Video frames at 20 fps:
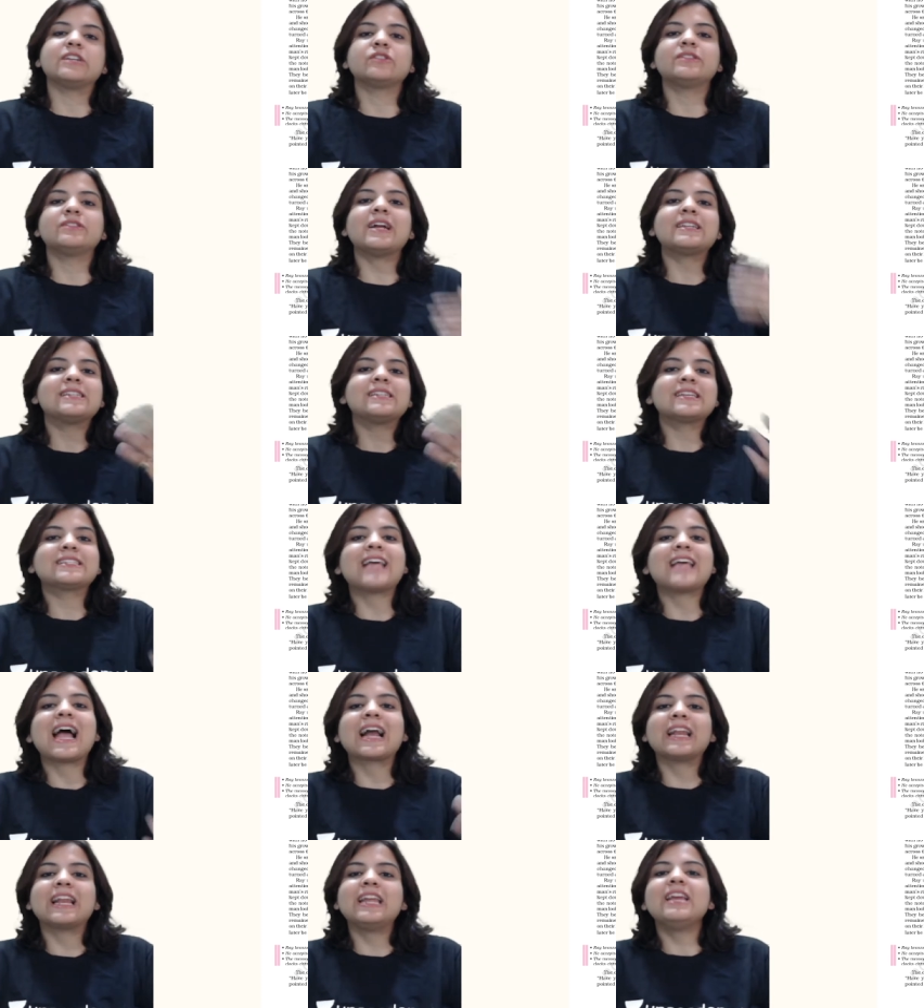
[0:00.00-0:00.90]
So that's
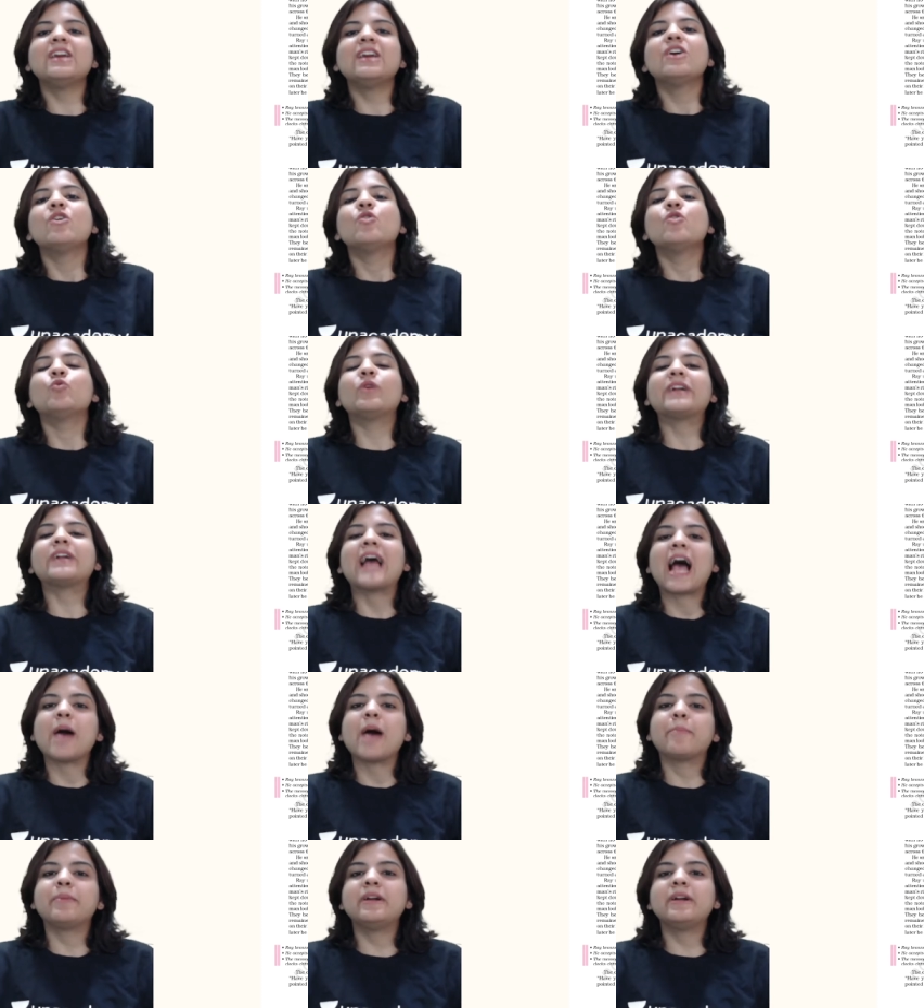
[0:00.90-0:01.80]
exactly what
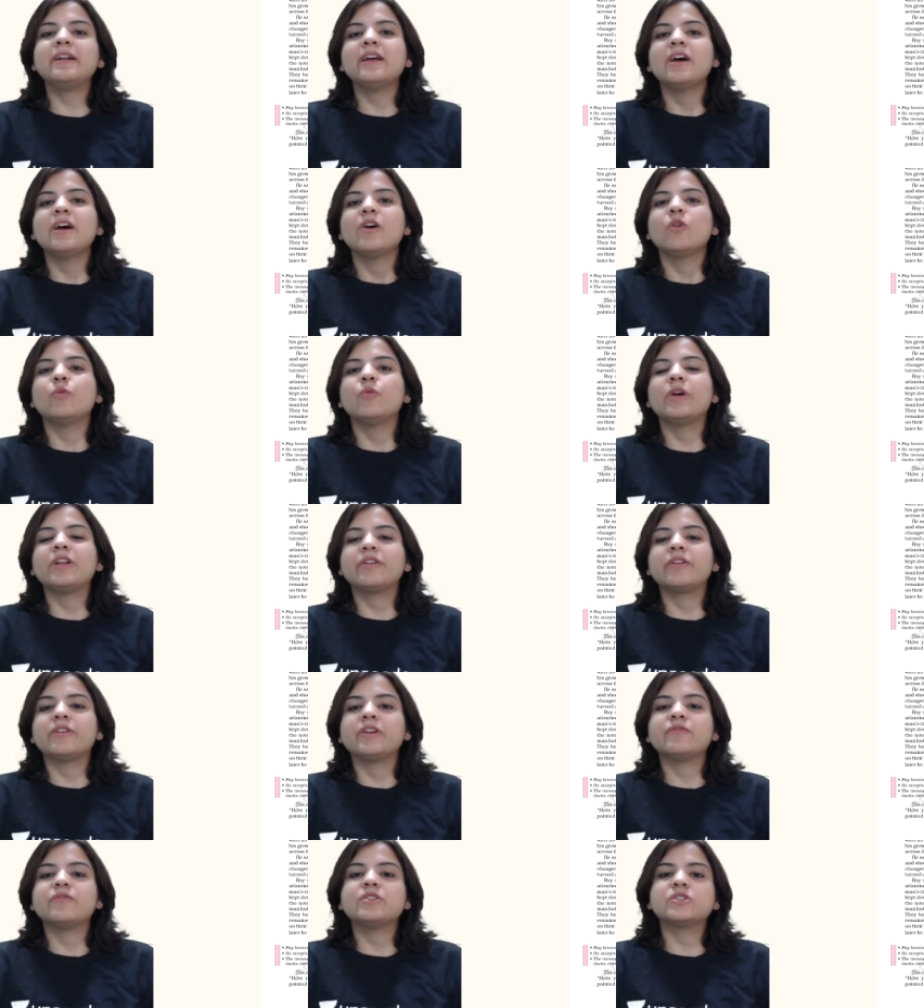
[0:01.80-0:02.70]
happened when
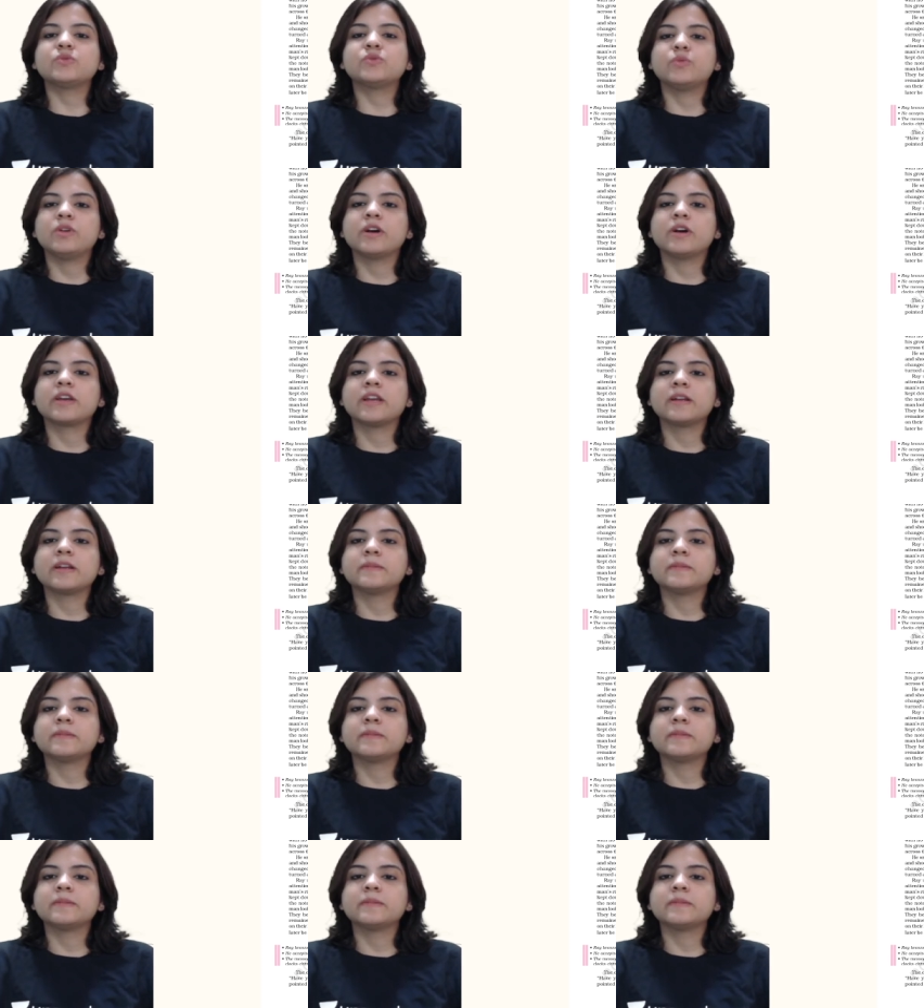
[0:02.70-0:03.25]
Ray was working.